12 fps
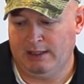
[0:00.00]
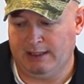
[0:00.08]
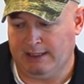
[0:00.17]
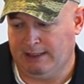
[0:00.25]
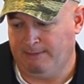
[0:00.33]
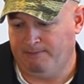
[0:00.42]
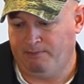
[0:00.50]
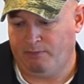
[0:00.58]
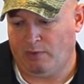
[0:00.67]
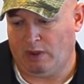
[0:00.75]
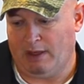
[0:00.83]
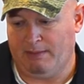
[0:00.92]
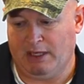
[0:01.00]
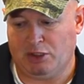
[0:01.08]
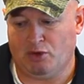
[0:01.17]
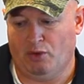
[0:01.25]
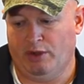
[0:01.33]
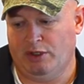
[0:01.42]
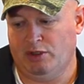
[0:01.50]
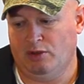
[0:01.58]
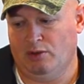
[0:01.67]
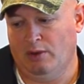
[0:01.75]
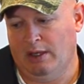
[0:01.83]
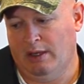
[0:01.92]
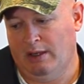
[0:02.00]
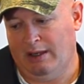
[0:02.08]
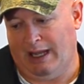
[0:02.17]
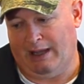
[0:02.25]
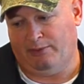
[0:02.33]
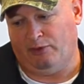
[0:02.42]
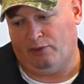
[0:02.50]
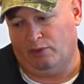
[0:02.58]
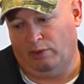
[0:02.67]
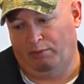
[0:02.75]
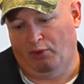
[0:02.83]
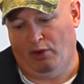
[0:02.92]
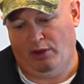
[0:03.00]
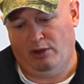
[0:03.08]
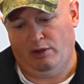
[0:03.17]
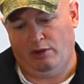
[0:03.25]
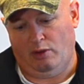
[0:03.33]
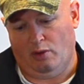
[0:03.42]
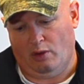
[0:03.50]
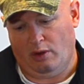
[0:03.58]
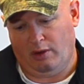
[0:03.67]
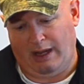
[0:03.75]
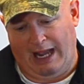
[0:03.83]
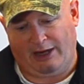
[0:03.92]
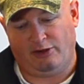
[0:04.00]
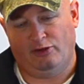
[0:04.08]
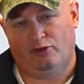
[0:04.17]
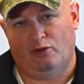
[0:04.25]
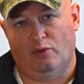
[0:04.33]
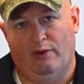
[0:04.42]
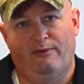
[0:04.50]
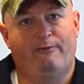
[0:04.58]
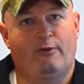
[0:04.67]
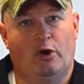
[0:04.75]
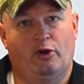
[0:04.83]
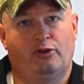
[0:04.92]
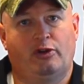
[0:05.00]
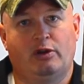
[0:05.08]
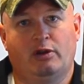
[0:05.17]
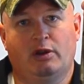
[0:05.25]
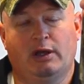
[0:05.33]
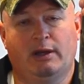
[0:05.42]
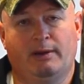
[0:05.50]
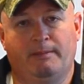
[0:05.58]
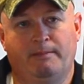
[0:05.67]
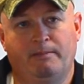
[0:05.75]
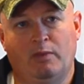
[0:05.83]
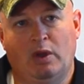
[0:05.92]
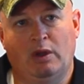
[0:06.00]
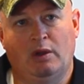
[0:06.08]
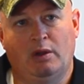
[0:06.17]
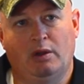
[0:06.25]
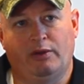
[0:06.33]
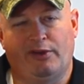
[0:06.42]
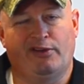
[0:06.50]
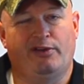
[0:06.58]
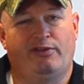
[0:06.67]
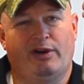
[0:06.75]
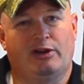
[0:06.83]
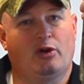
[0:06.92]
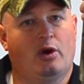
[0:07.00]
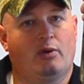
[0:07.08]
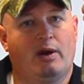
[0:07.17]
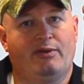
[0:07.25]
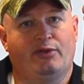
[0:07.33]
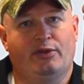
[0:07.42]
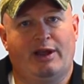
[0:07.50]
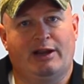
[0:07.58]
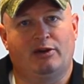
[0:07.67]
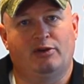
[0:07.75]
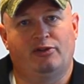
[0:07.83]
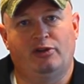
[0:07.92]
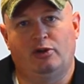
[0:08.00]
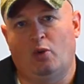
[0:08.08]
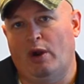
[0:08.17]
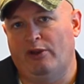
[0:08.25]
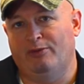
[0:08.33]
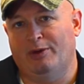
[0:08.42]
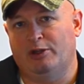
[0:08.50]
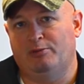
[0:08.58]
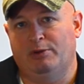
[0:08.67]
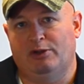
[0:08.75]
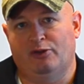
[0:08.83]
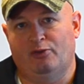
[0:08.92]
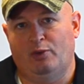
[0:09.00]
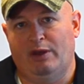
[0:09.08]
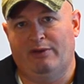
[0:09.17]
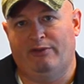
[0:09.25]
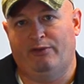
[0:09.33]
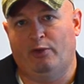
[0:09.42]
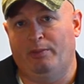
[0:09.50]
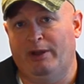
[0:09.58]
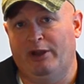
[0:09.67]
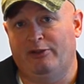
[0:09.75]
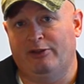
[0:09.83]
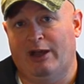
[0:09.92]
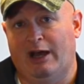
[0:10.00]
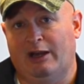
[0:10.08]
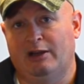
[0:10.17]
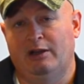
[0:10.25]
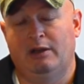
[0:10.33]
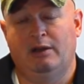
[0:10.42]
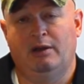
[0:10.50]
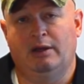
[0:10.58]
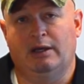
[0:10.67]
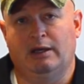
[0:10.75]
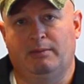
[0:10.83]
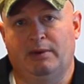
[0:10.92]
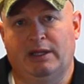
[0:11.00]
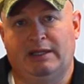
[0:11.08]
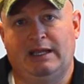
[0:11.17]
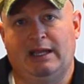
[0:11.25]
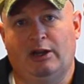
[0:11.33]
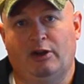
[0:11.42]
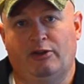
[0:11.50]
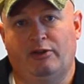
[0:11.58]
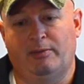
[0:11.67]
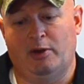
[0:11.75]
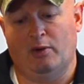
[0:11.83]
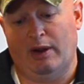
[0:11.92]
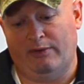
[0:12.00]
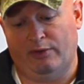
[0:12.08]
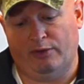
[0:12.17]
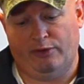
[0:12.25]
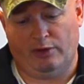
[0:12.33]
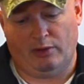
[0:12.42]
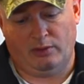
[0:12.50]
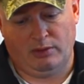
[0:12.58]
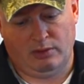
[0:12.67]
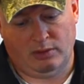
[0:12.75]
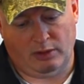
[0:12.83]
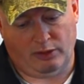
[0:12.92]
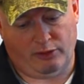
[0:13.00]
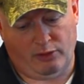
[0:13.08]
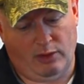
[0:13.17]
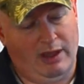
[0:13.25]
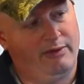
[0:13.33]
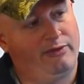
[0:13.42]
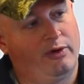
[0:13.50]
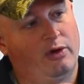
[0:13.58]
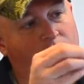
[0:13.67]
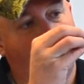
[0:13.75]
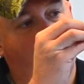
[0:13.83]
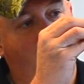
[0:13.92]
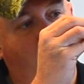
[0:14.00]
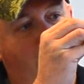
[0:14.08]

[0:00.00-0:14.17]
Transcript: You got to make sure that you absolutely put your action screw in first. Doesn't affect our rifle's accuracy quite as much because we have a full bedded stock, but it can on some of your rifles. So let's do that first.